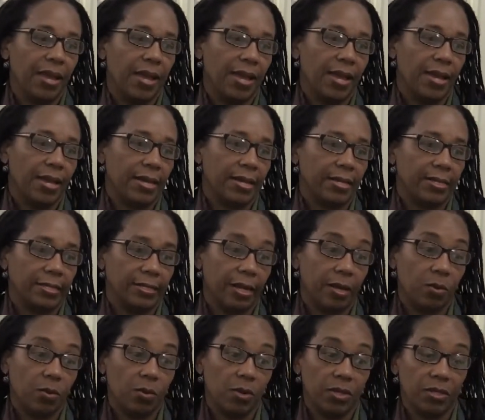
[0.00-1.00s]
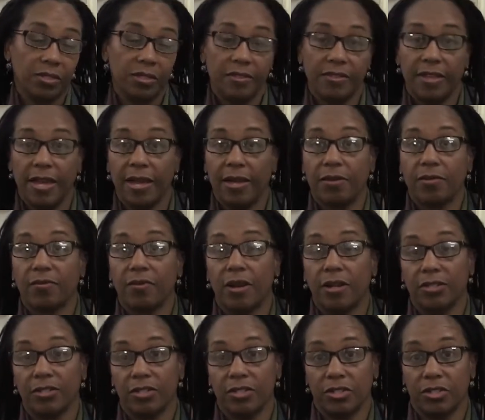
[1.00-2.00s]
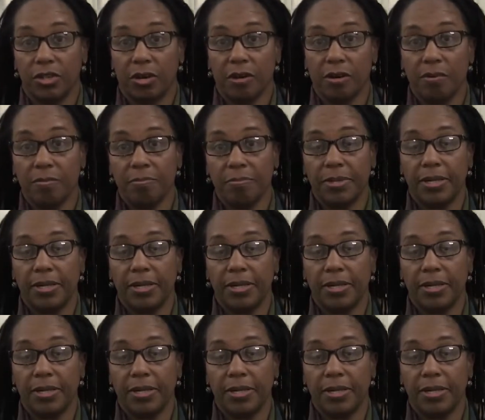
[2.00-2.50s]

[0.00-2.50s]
And I want to thank Rhonda Sharp